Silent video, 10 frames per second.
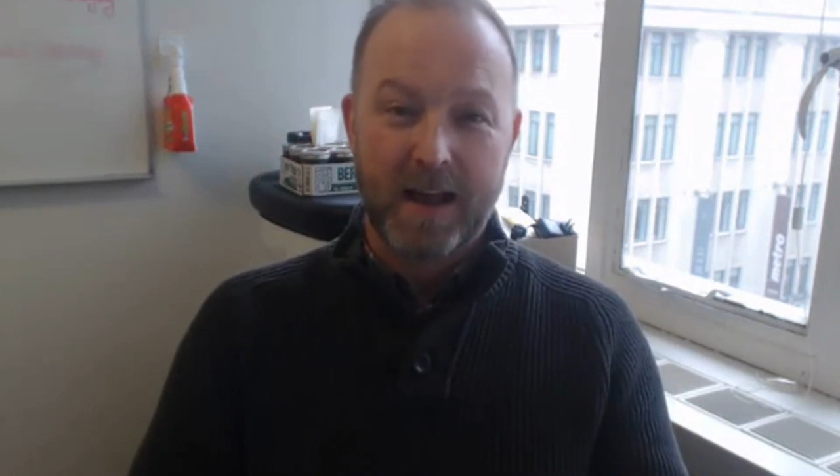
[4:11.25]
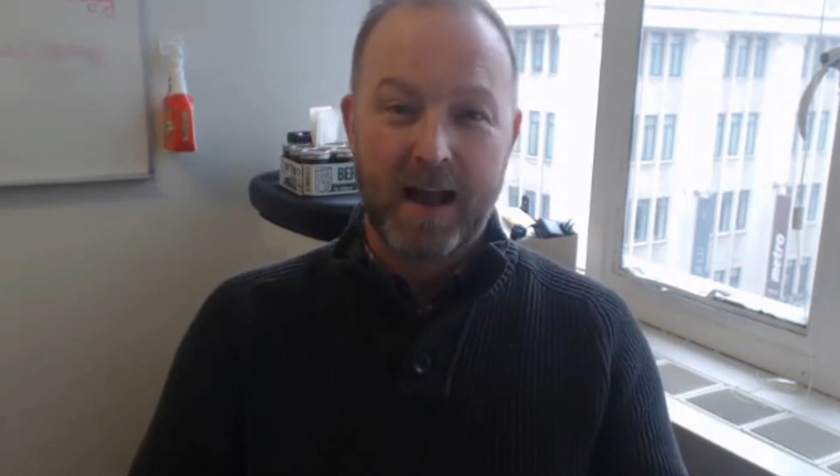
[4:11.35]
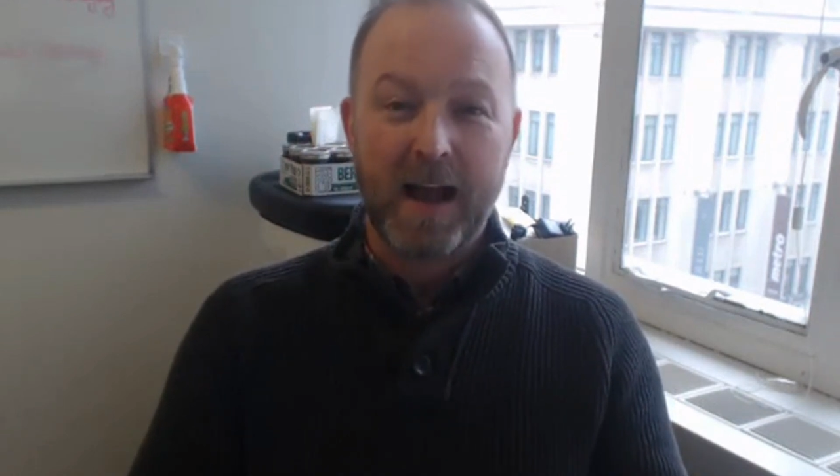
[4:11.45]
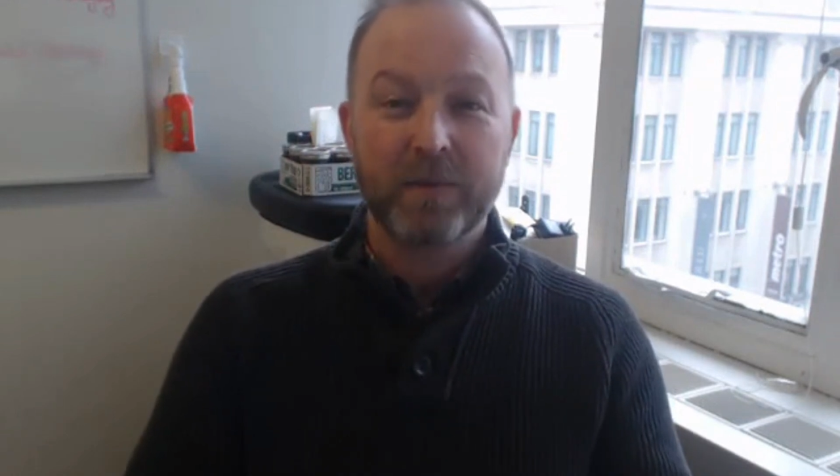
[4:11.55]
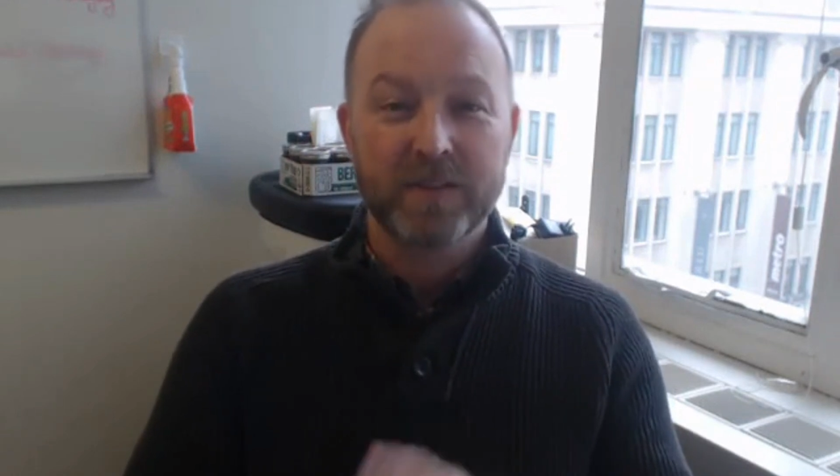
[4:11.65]

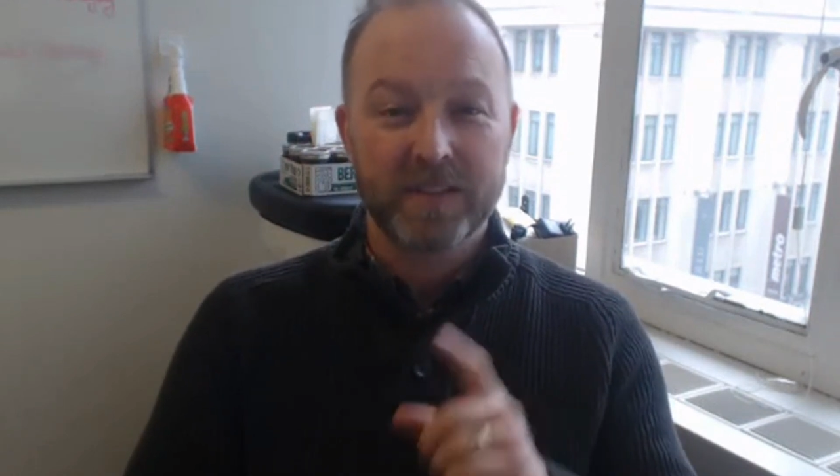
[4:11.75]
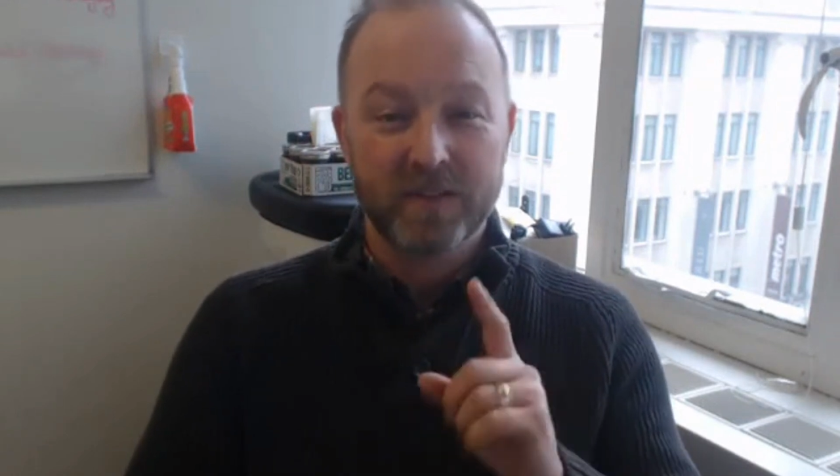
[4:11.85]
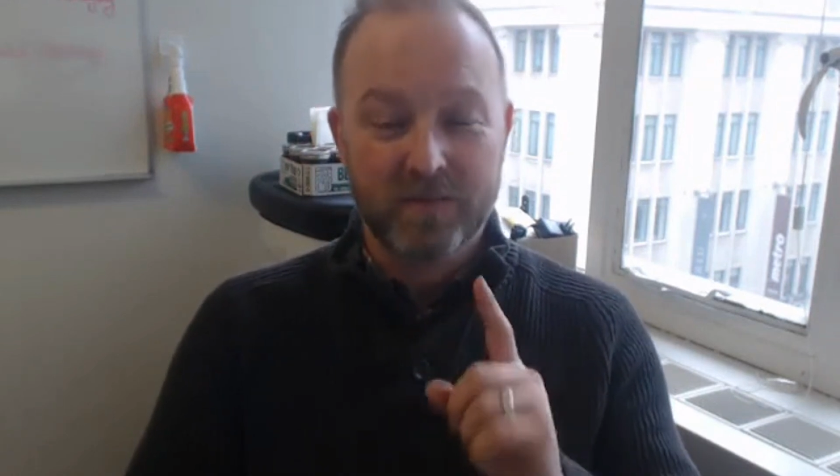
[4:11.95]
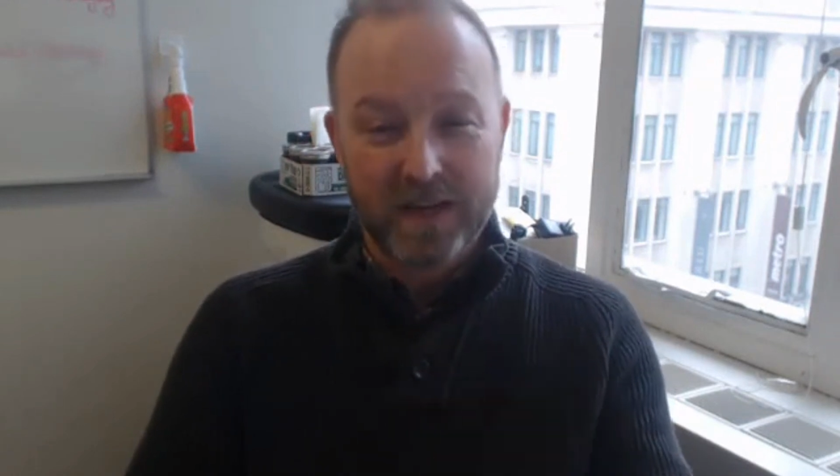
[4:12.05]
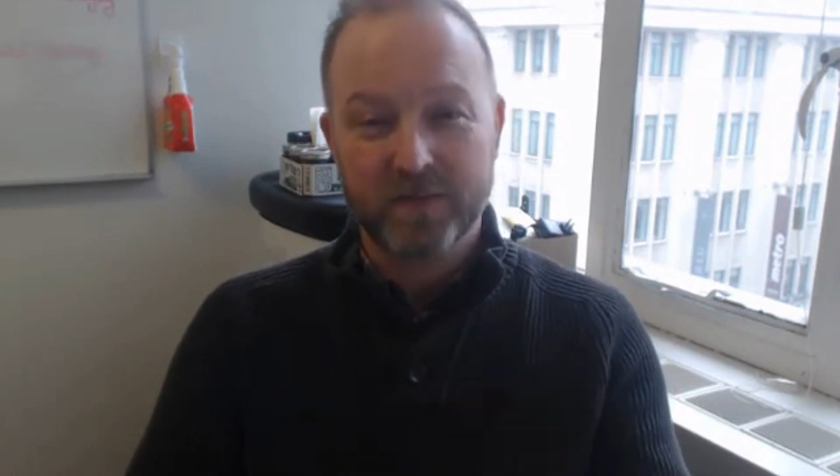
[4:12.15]
I will see
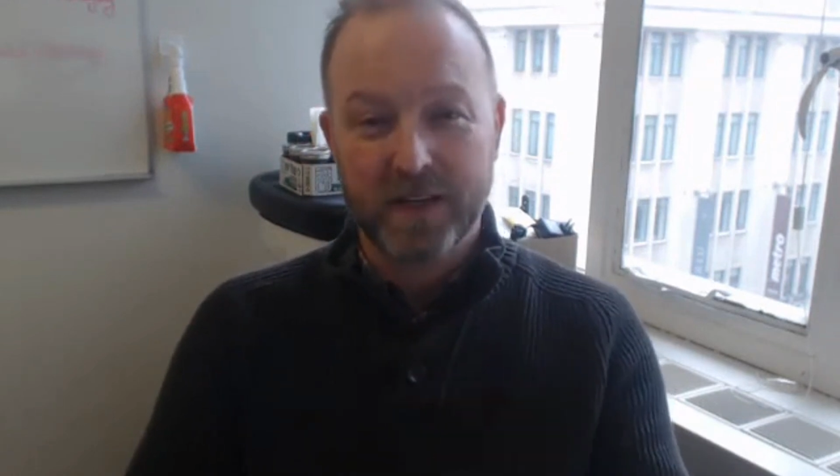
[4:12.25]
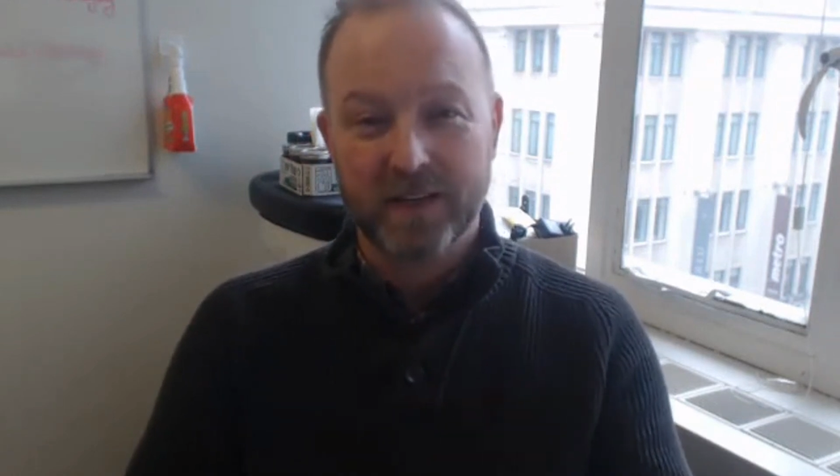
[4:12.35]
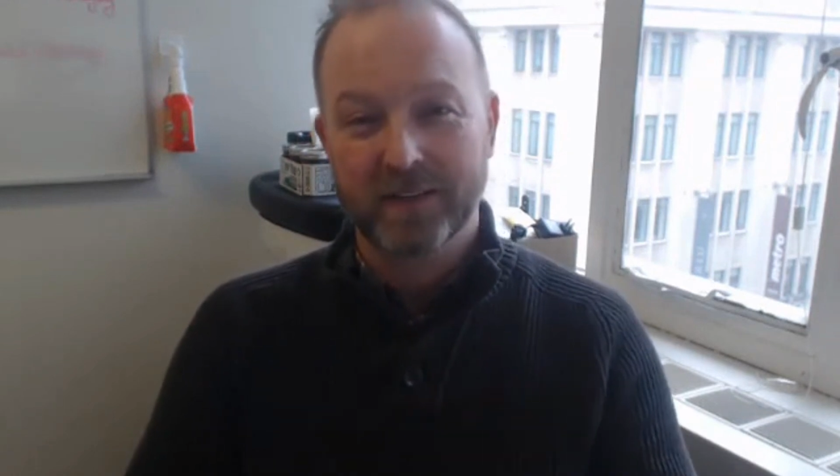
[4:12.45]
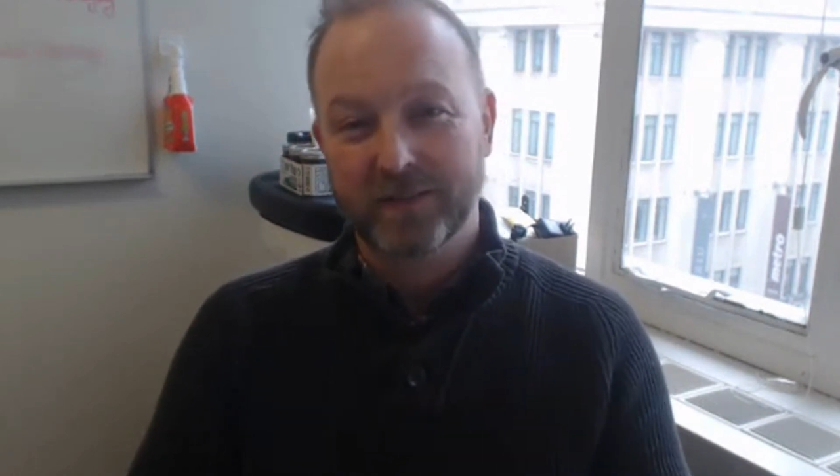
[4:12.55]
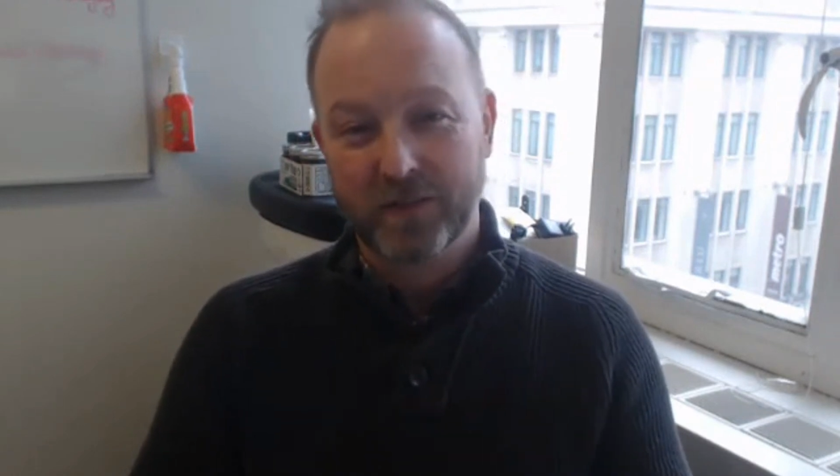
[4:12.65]
you next
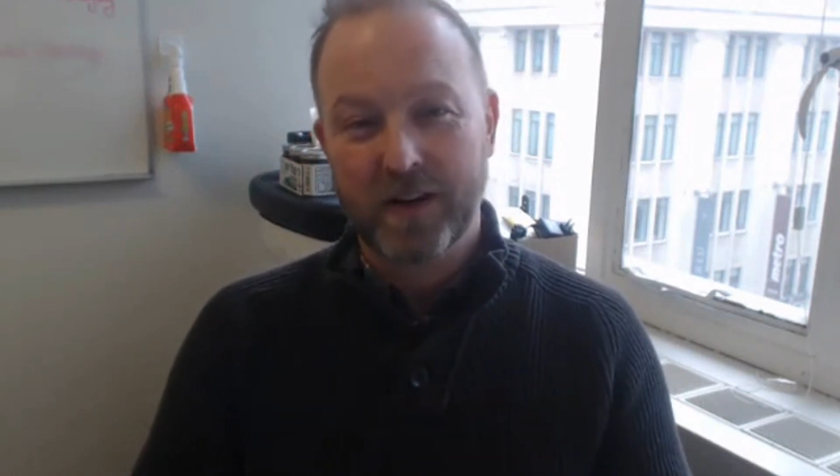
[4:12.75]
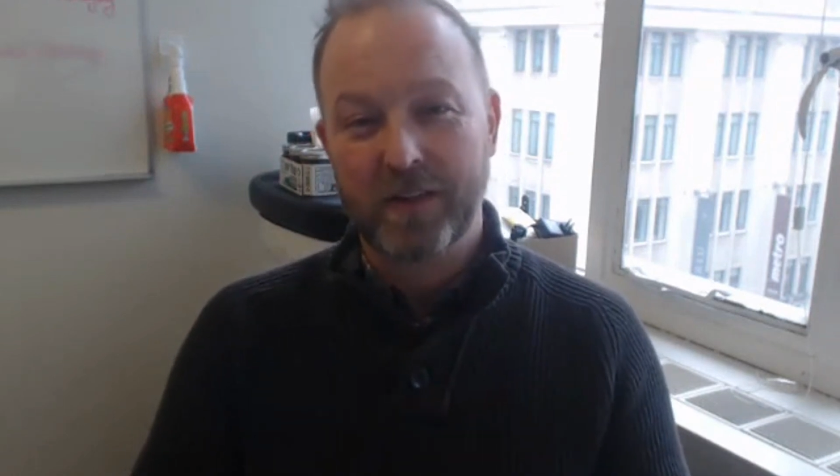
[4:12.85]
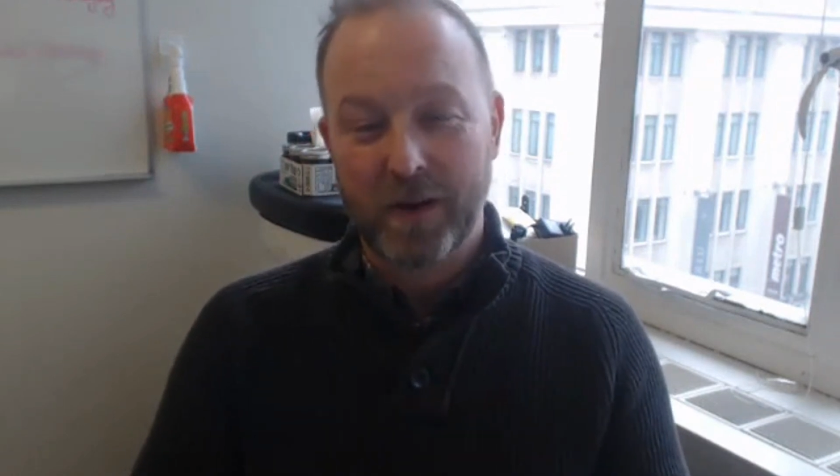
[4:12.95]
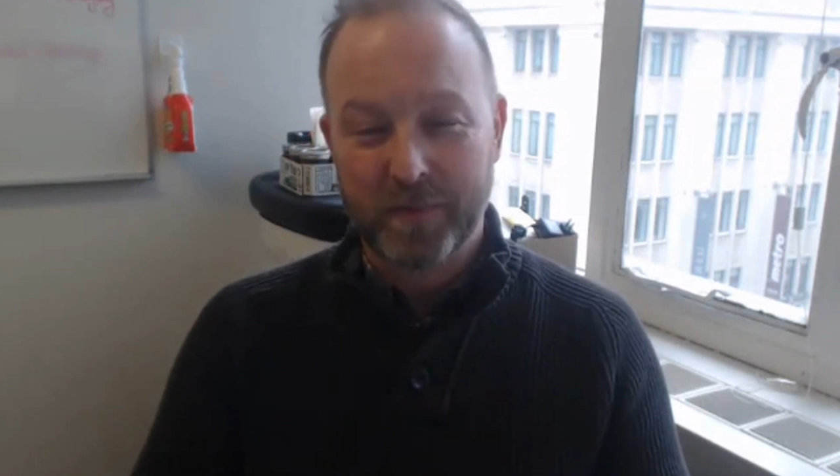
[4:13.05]
week for another